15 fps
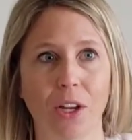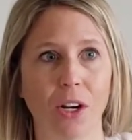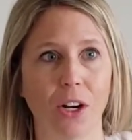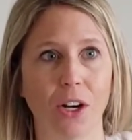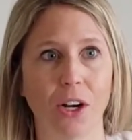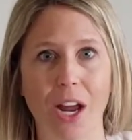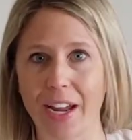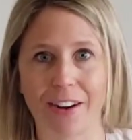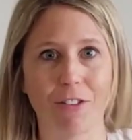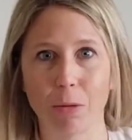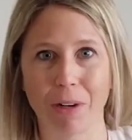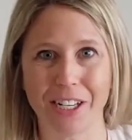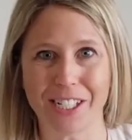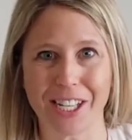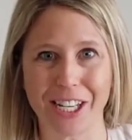Not
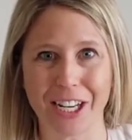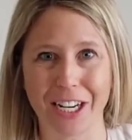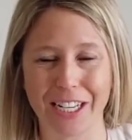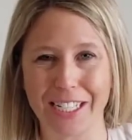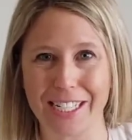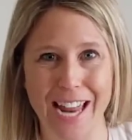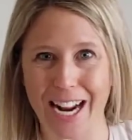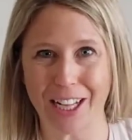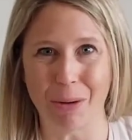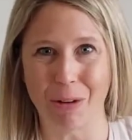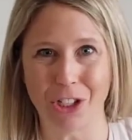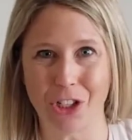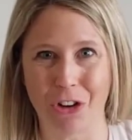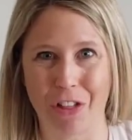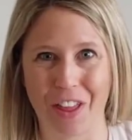everybody's thinking exactly
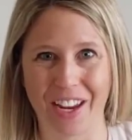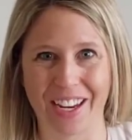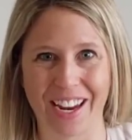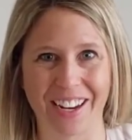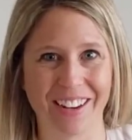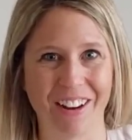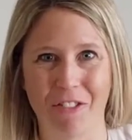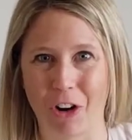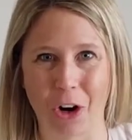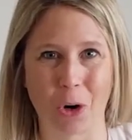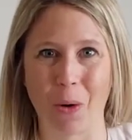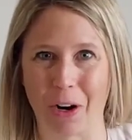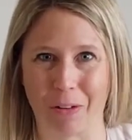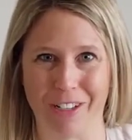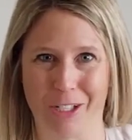what you're thinking for a
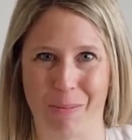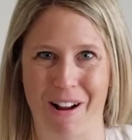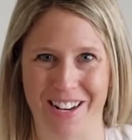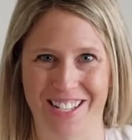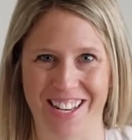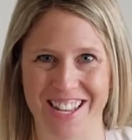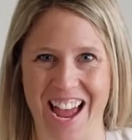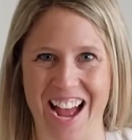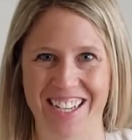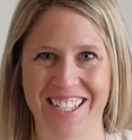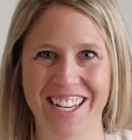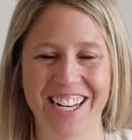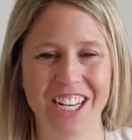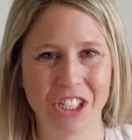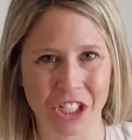quick response in that.
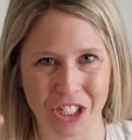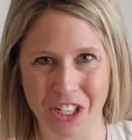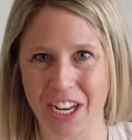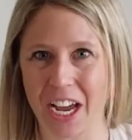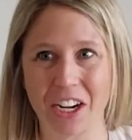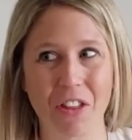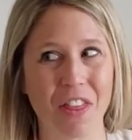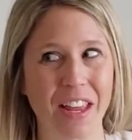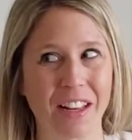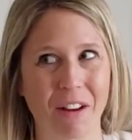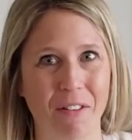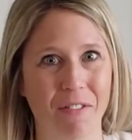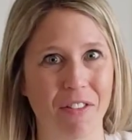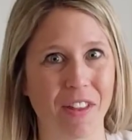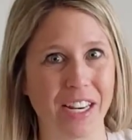Just you got to think
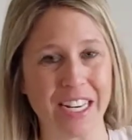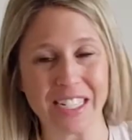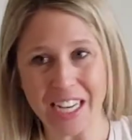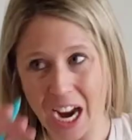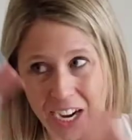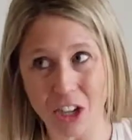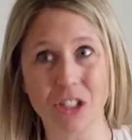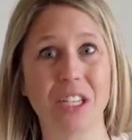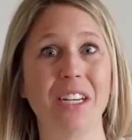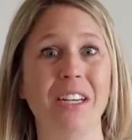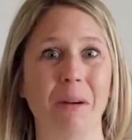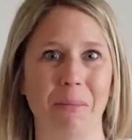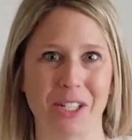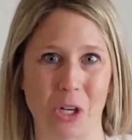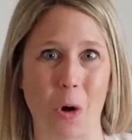of the entire
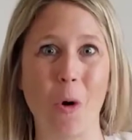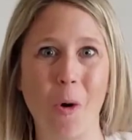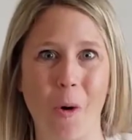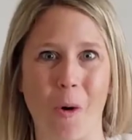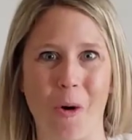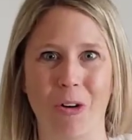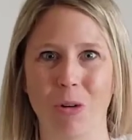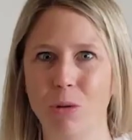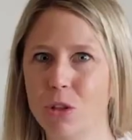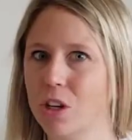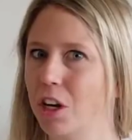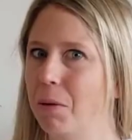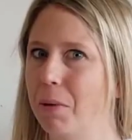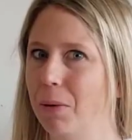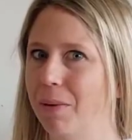team as a whole who's
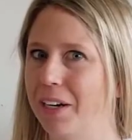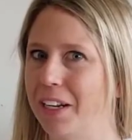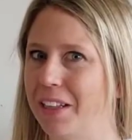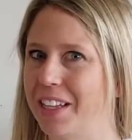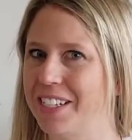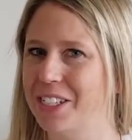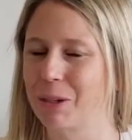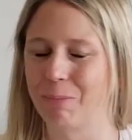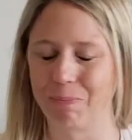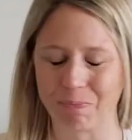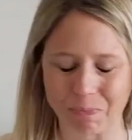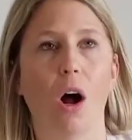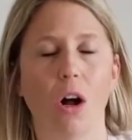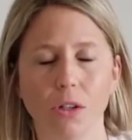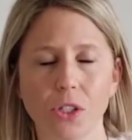going to be reading this.
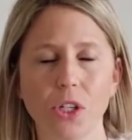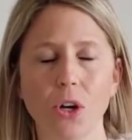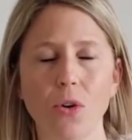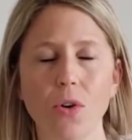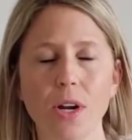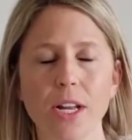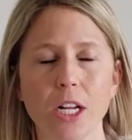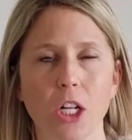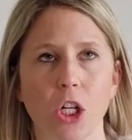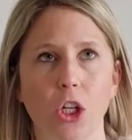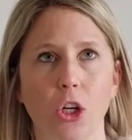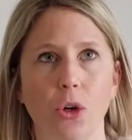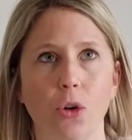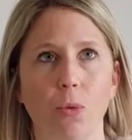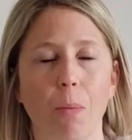Also
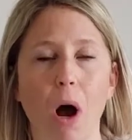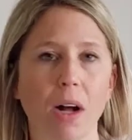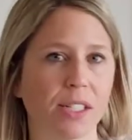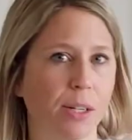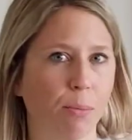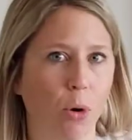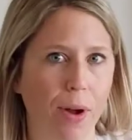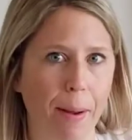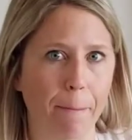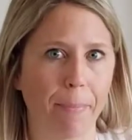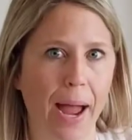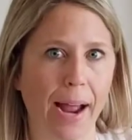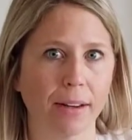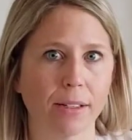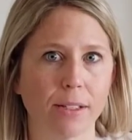include possible
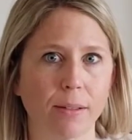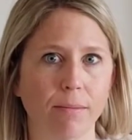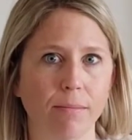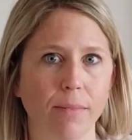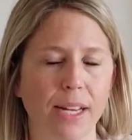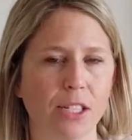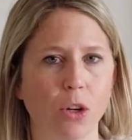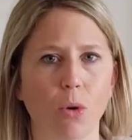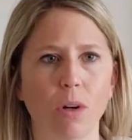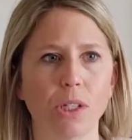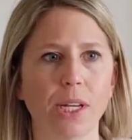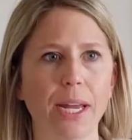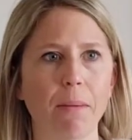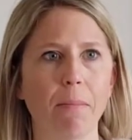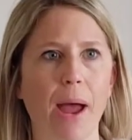impacts. Is it going
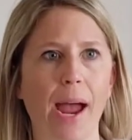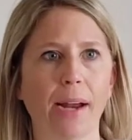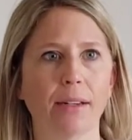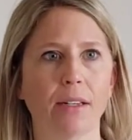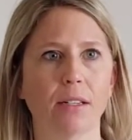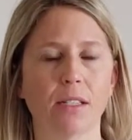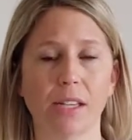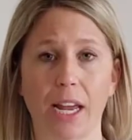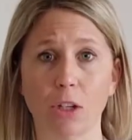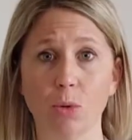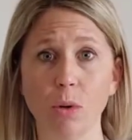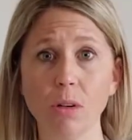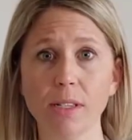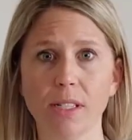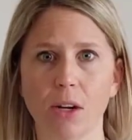to impact
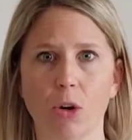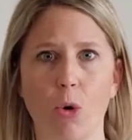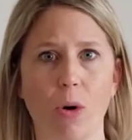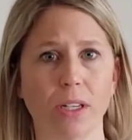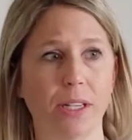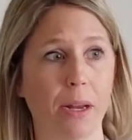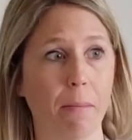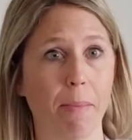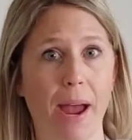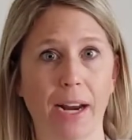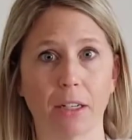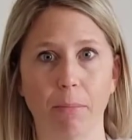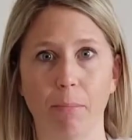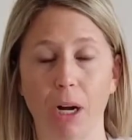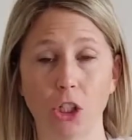schedule? Is it going to
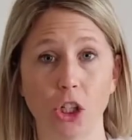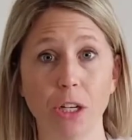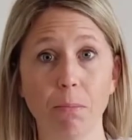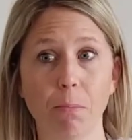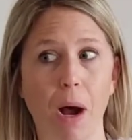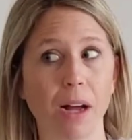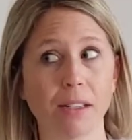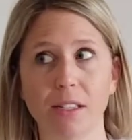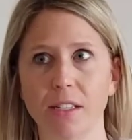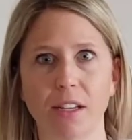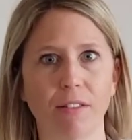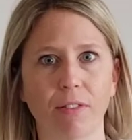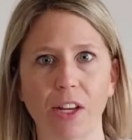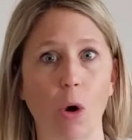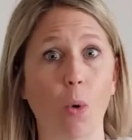impact budget
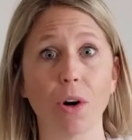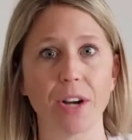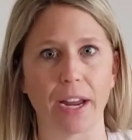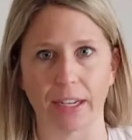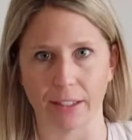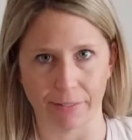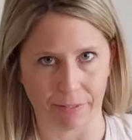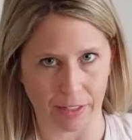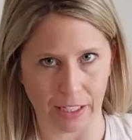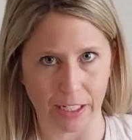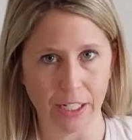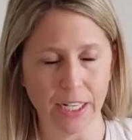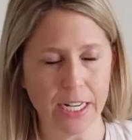positively or negatively?